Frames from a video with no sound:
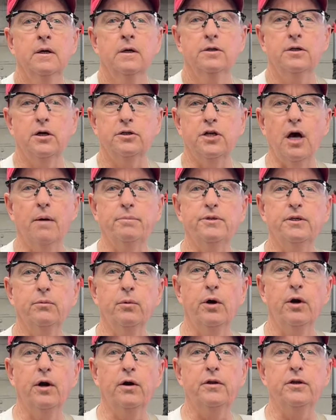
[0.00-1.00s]
Doug Thompson,
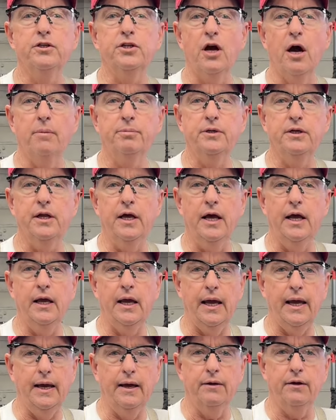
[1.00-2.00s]
we're here in the shop today,
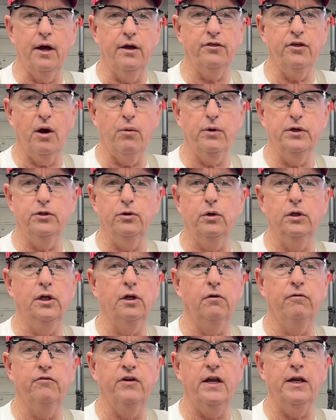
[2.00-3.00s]
and I thought we'd do a
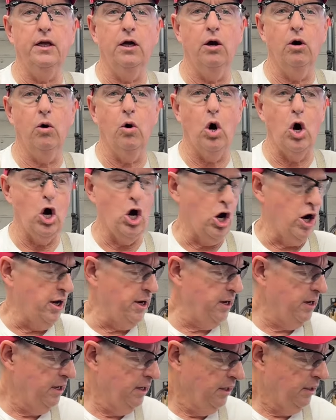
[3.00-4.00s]
little video on